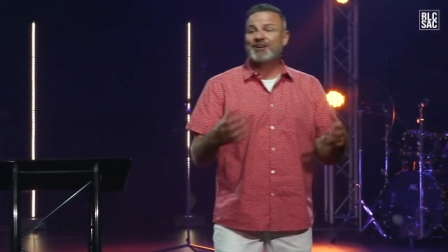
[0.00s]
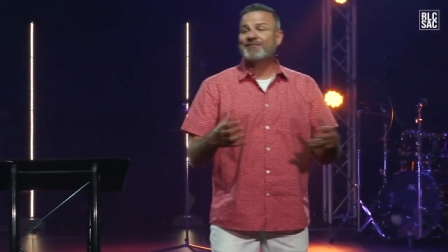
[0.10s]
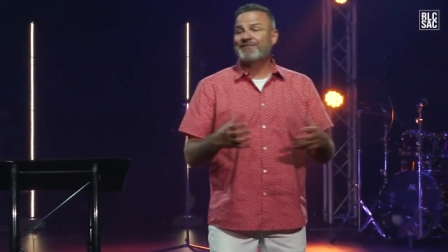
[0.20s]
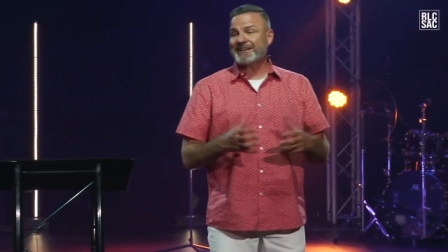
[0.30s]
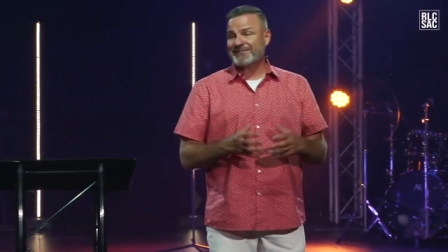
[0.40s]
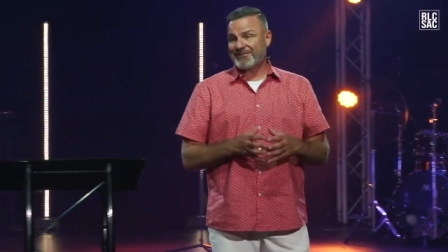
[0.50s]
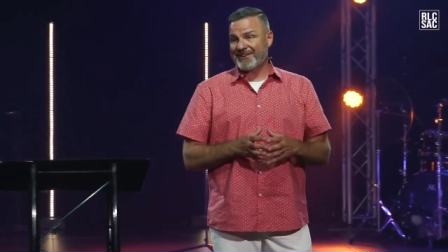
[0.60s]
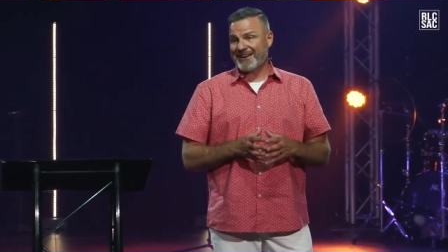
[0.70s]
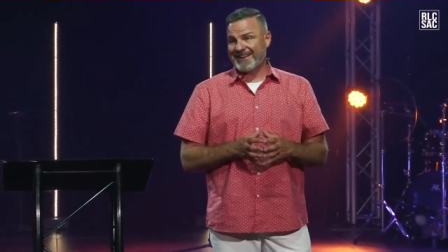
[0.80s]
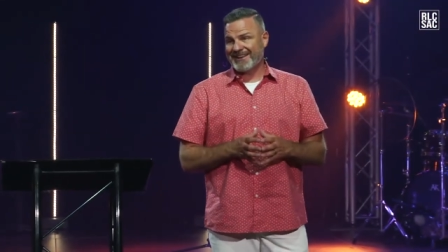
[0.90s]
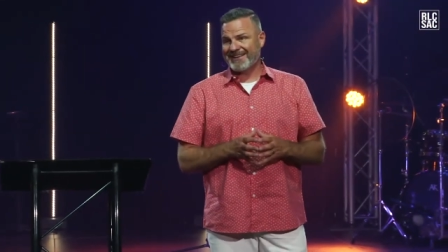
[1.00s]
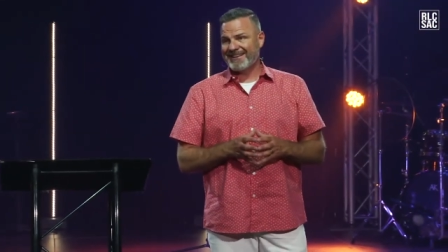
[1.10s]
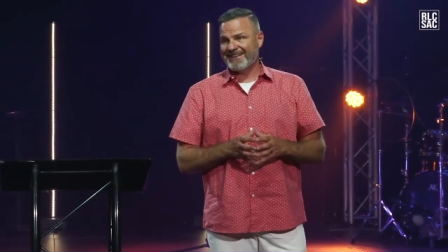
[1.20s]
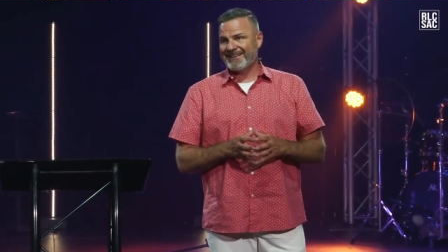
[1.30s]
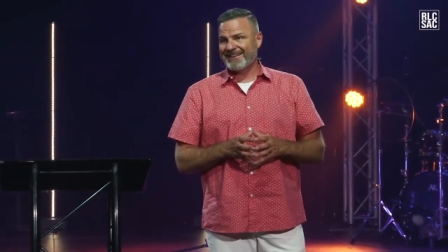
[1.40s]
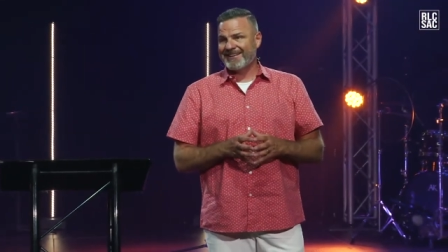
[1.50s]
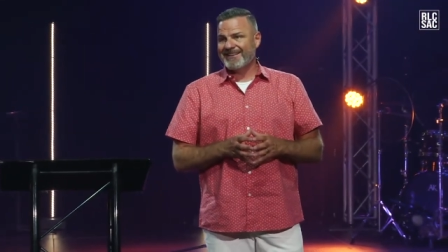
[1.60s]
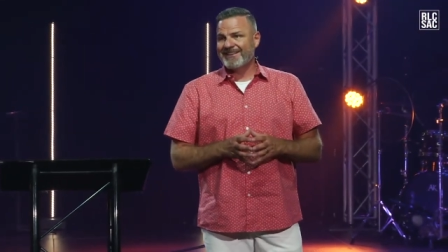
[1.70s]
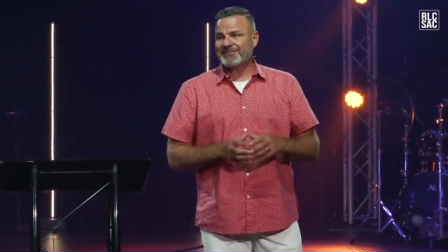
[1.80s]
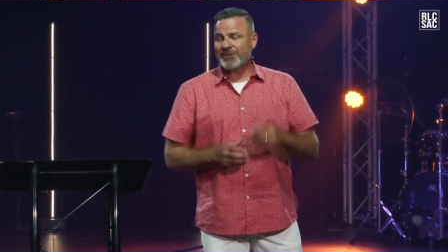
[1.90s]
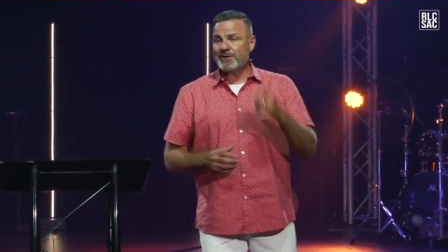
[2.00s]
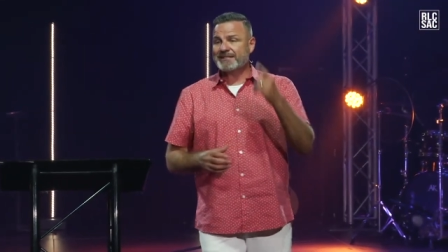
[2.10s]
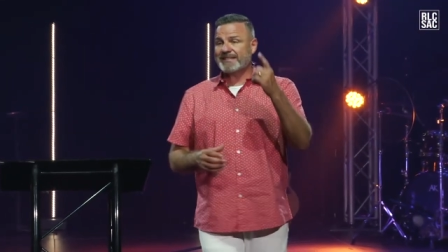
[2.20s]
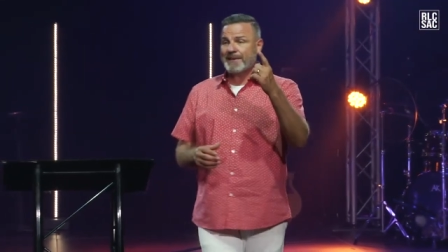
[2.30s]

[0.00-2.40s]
good victory. So in